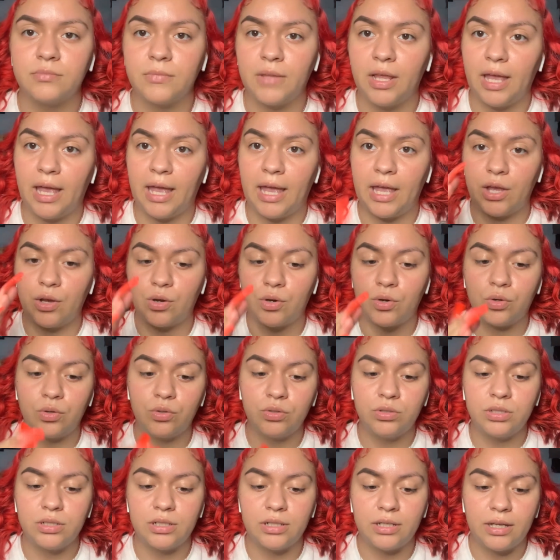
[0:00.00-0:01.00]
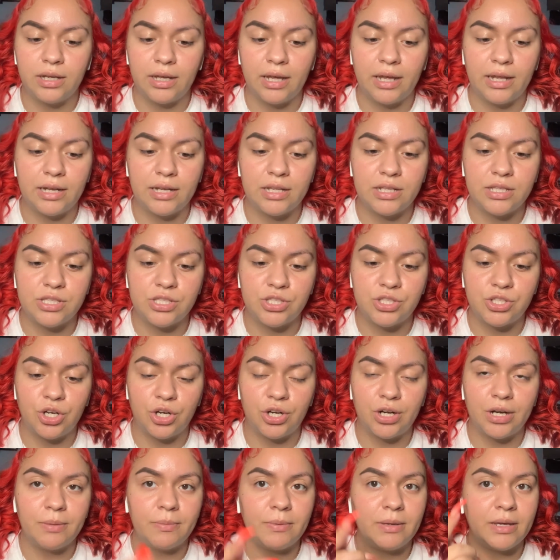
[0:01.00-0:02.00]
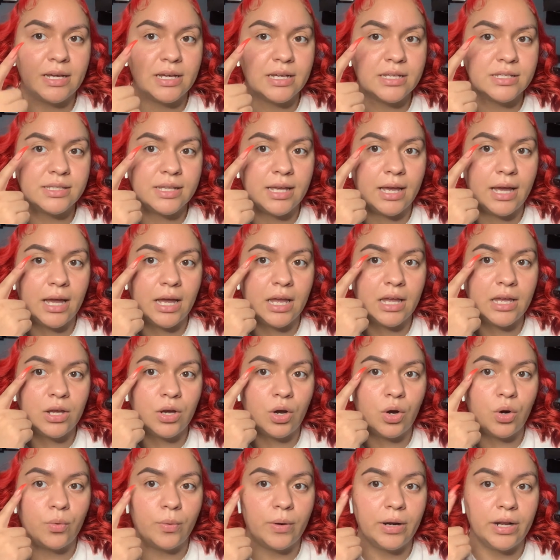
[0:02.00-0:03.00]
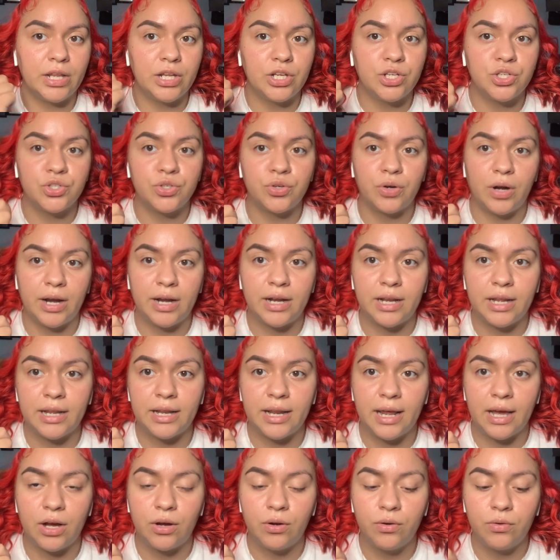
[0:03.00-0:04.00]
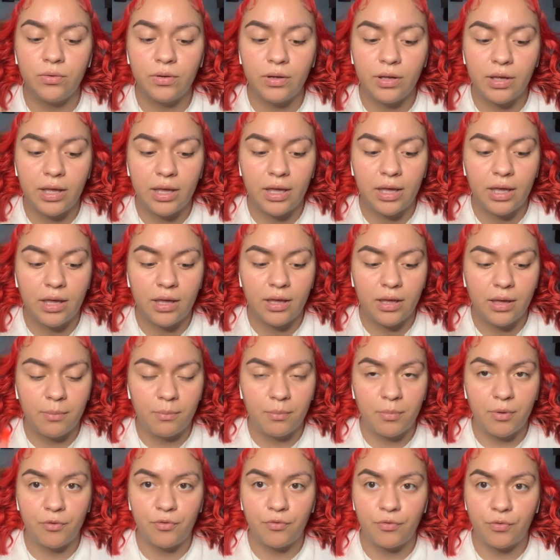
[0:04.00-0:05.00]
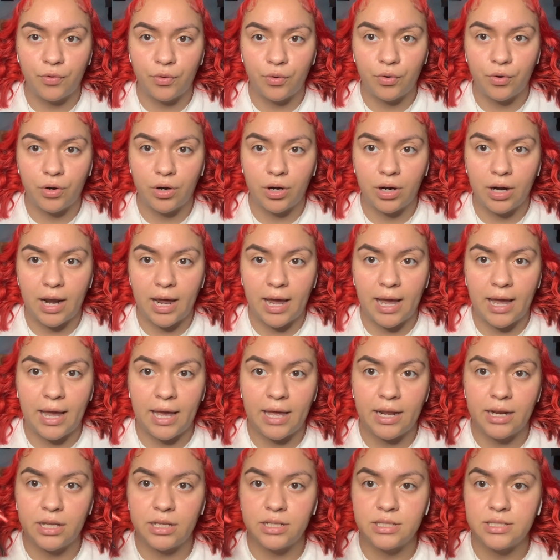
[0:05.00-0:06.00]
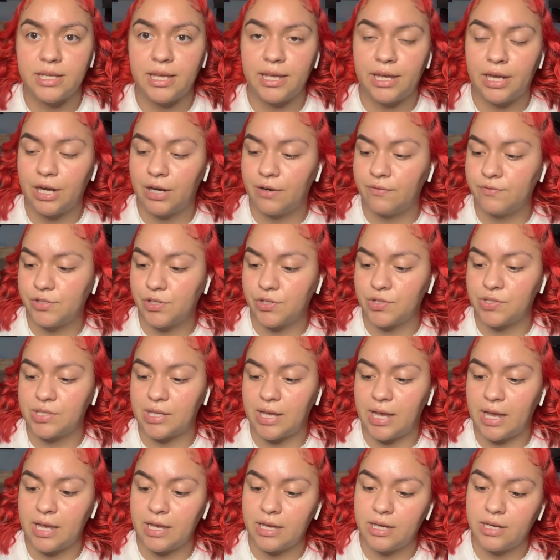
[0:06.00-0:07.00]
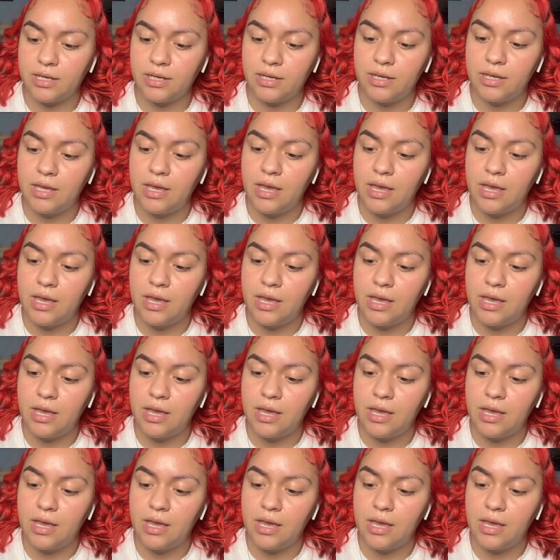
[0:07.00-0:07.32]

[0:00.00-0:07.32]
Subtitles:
angled, and it's dirty because I already tried it out before I had to take care of Josiah.